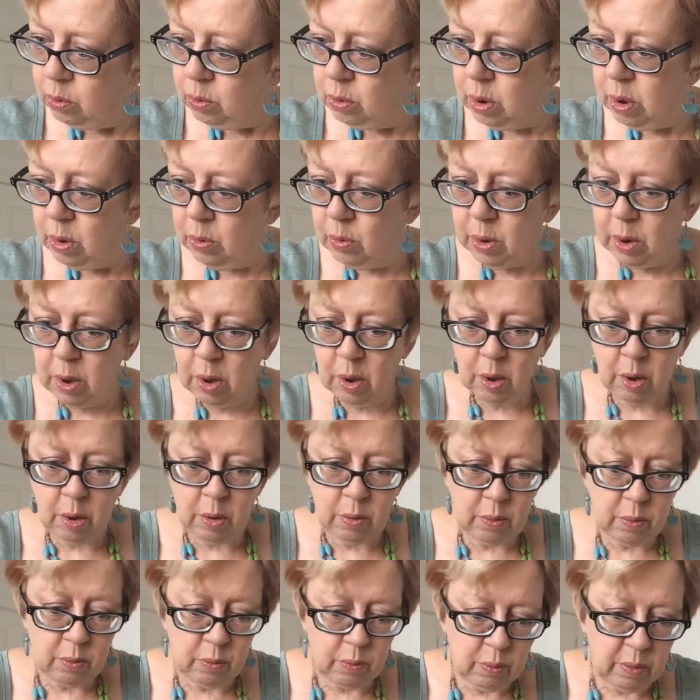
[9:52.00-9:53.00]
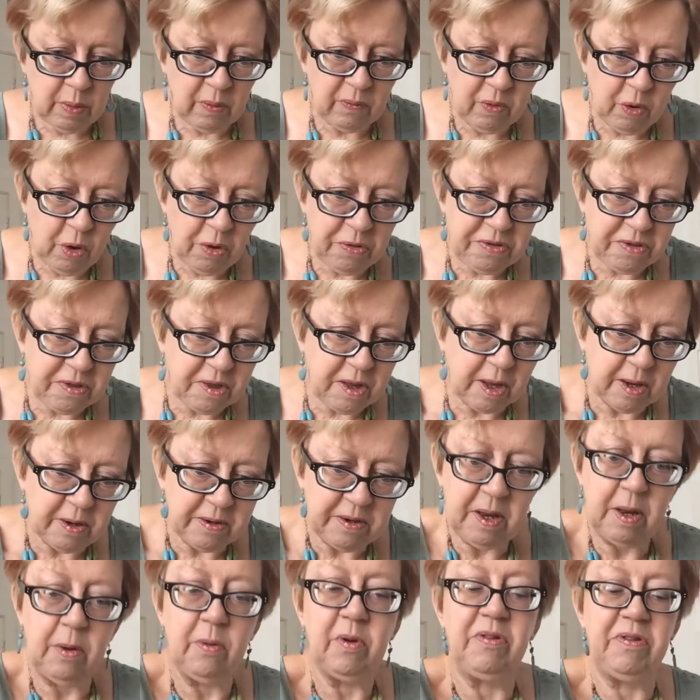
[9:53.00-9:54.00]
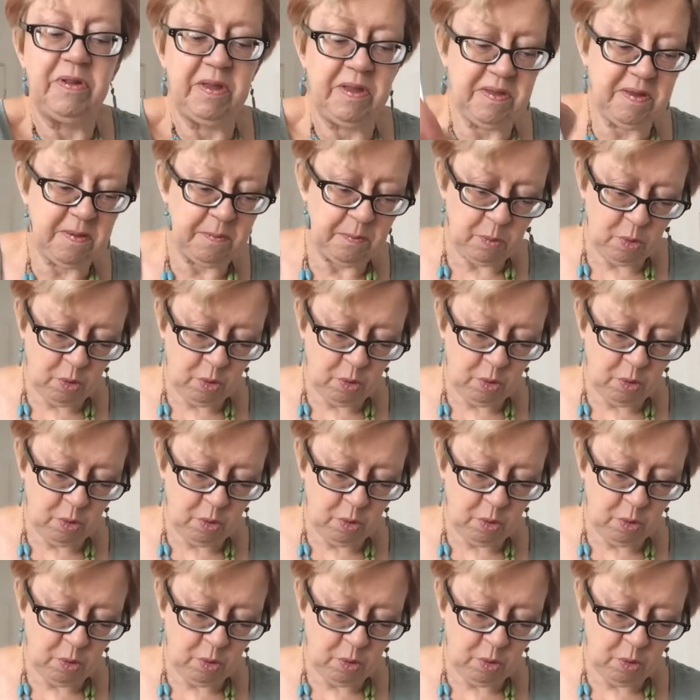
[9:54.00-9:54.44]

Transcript: There we are. Lost it. Here it is.